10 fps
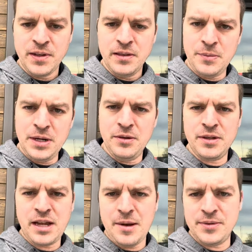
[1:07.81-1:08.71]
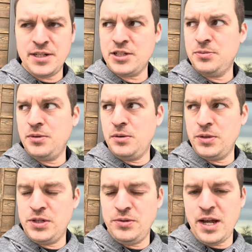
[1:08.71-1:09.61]
Let me know in the comment section below
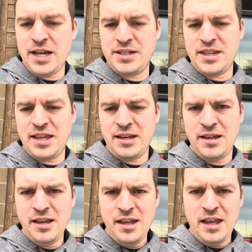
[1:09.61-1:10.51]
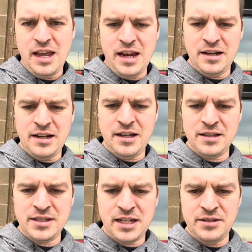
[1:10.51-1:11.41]
what you guys think, and
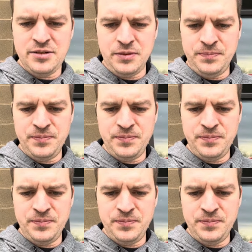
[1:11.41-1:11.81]
let's get into it.